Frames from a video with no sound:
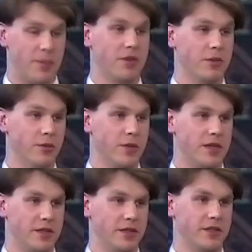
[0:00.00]
amicable
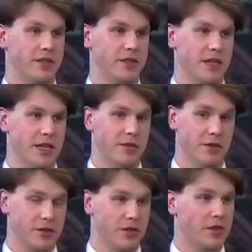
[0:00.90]
meeting, well,
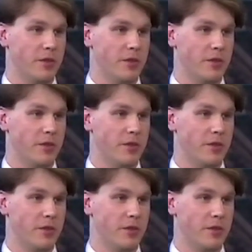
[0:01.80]
certainly